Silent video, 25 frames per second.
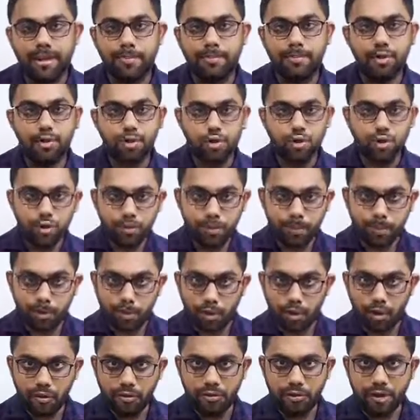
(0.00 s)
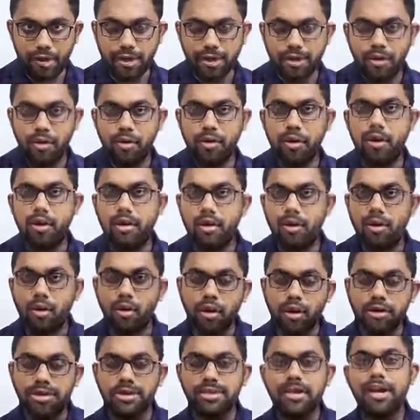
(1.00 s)
true profit or
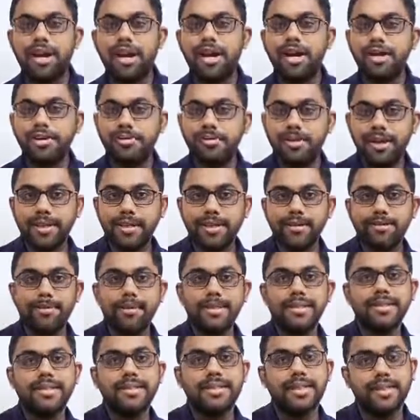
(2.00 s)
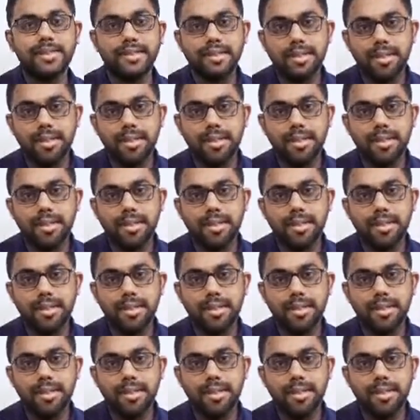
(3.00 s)
loss earned by the business,